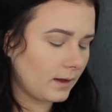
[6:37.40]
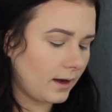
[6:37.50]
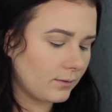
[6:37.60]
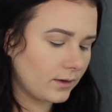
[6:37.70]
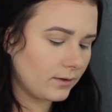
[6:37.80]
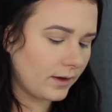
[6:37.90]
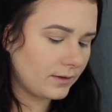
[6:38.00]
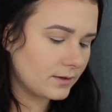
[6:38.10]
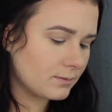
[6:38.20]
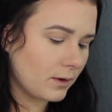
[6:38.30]
I really
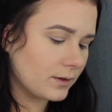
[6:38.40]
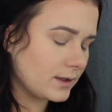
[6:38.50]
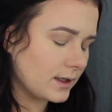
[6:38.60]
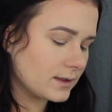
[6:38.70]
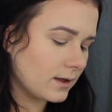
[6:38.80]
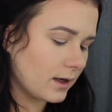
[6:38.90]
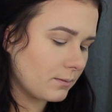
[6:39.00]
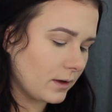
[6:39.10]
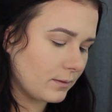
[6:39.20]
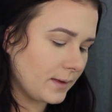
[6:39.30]
like this brown because it has a lot
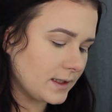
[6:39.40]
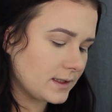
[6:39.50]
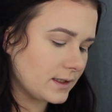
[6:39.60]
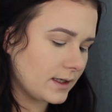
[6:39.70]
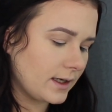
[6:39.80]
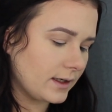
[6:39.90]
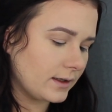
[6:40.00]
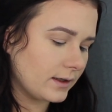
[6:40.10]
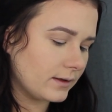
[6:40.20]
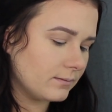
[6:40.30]
of pigment and